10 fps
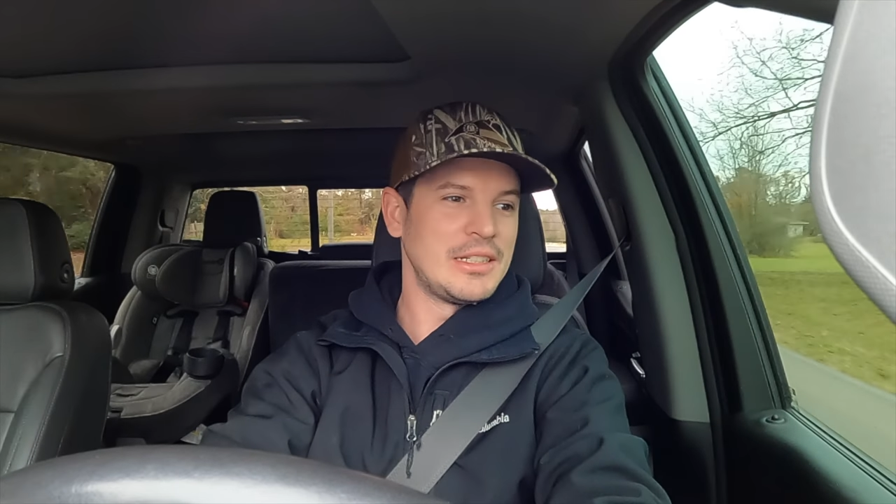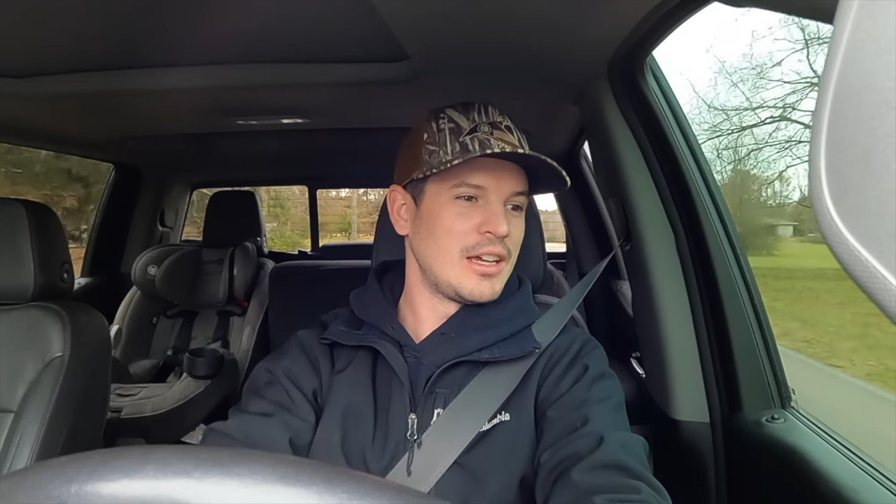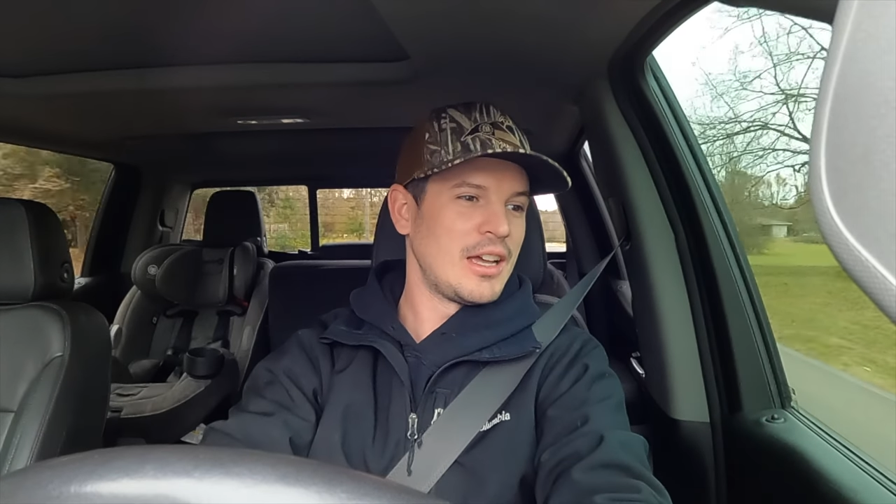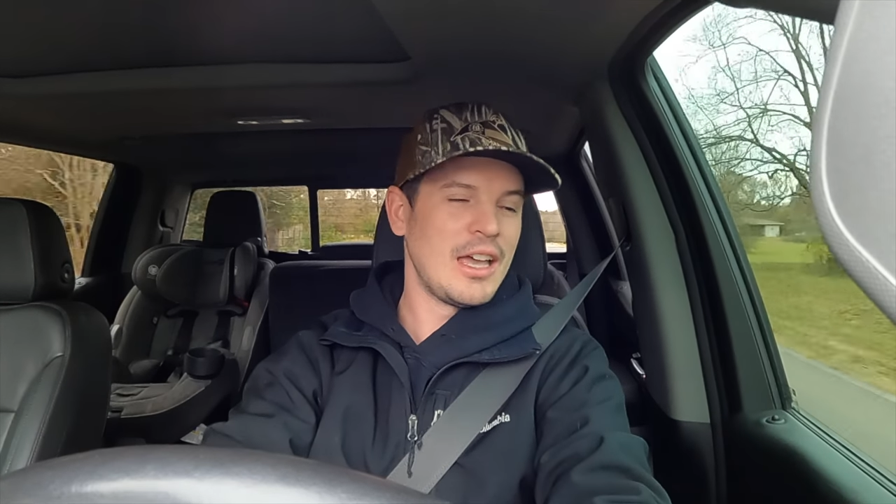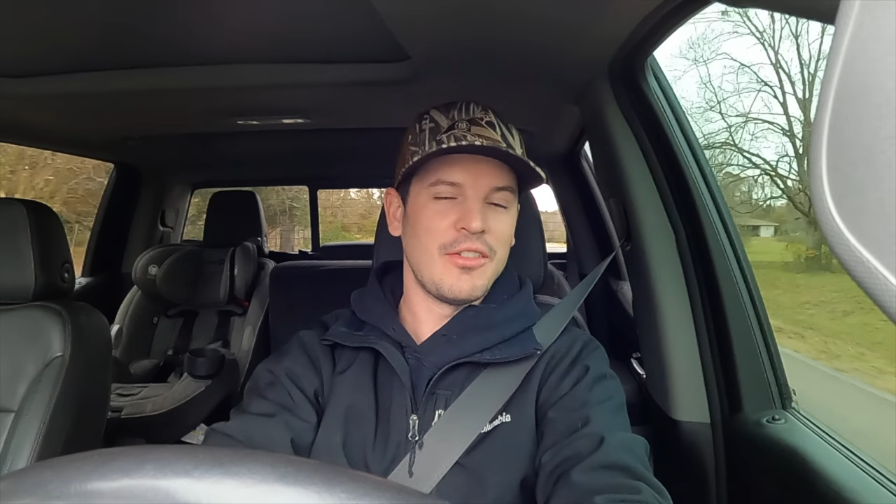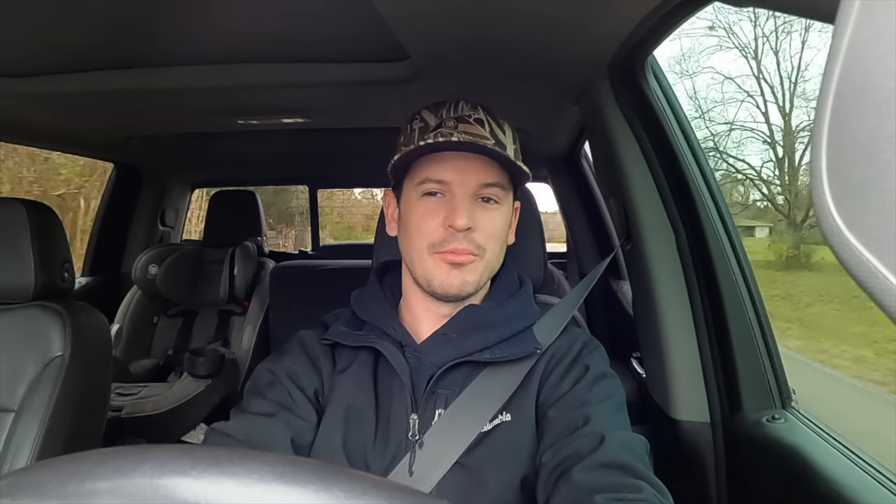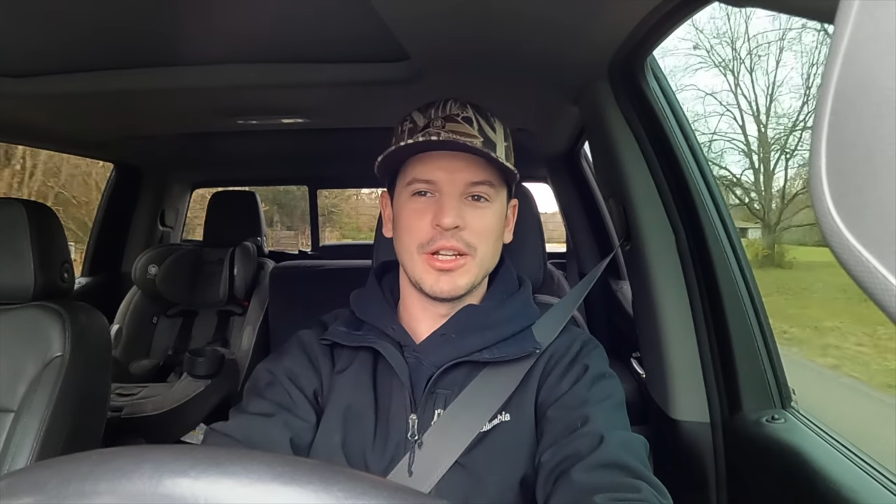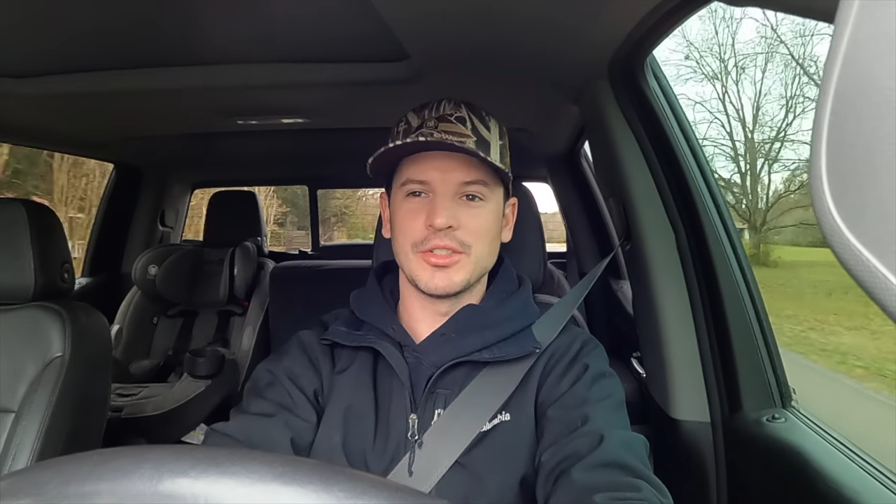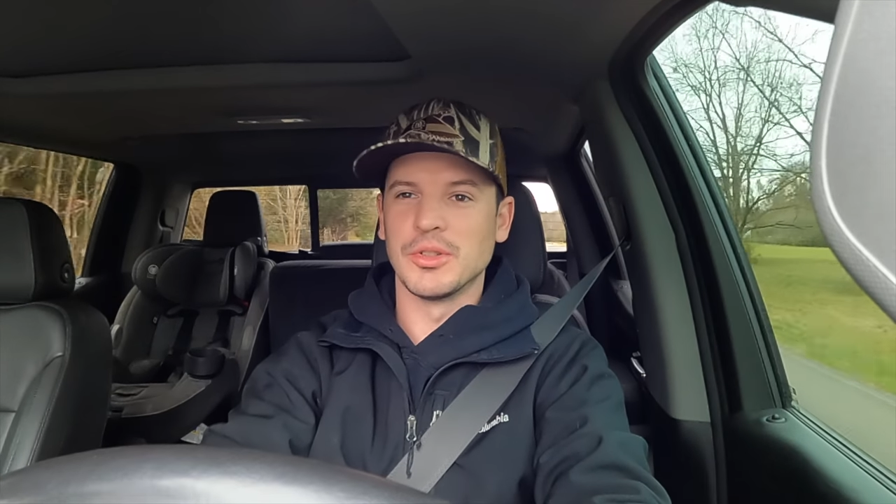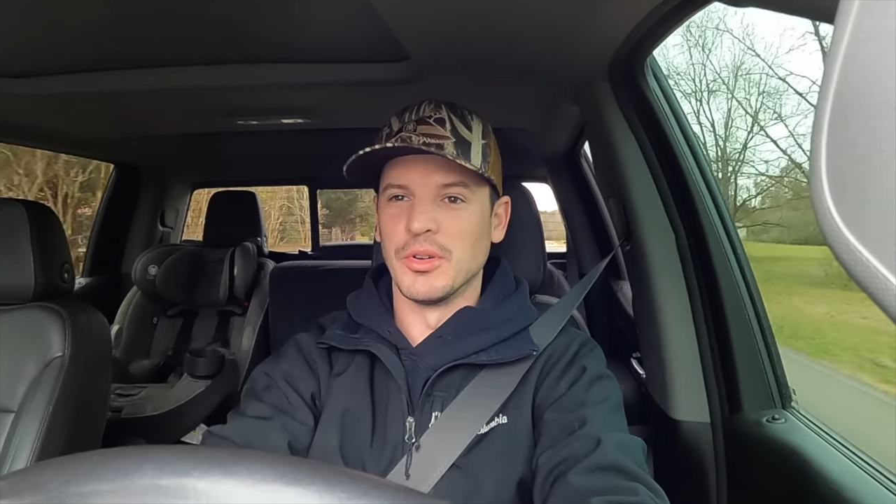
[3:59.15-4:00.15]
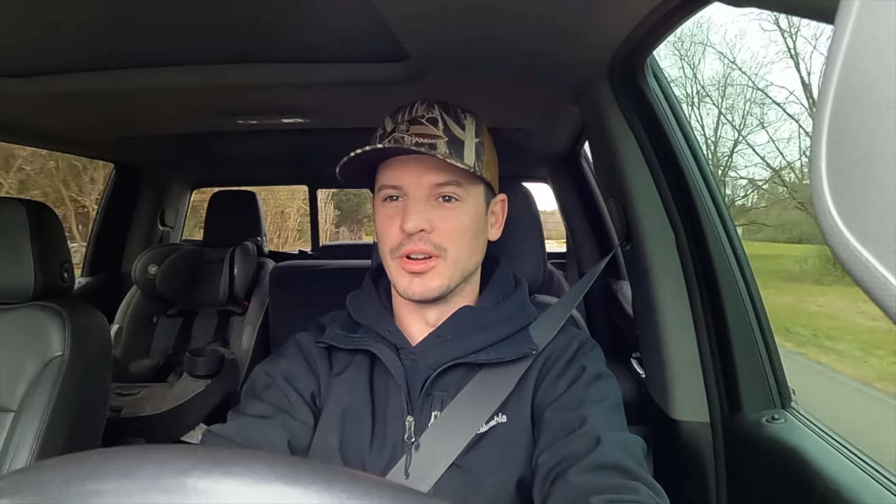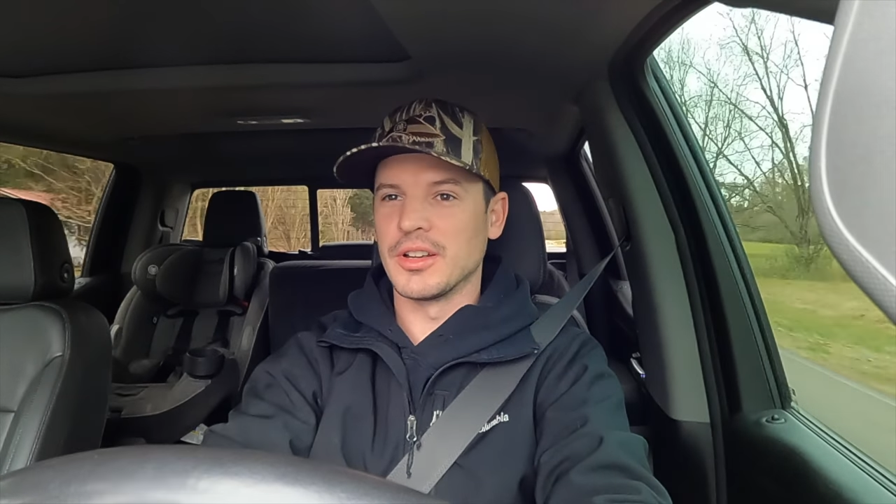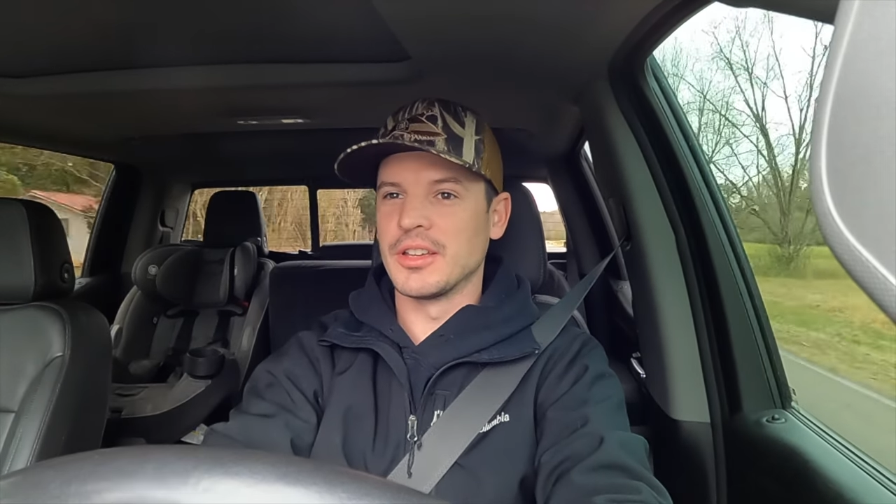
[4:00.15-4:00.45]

not have much torque